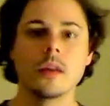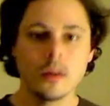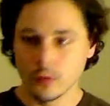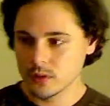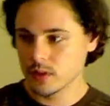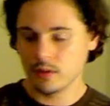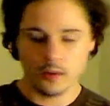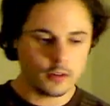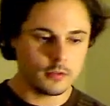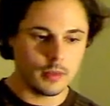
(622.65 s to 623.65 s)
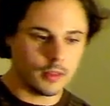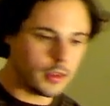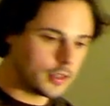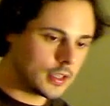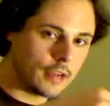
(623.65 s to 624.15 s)
We'll send our government
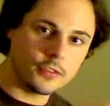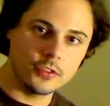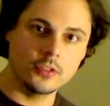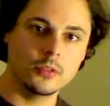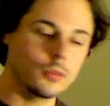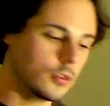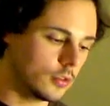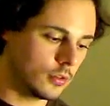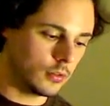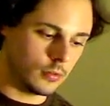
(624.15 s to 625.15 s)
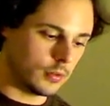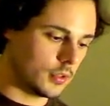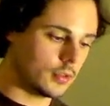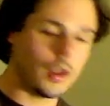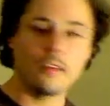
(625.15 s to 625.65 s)
thugs after you, we're going
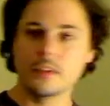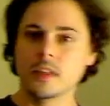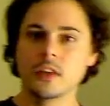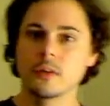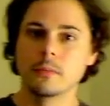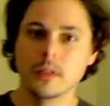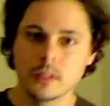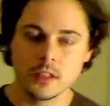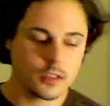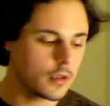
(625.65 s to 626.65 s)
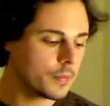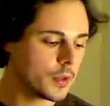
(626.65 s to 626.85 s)
to confiscate your business,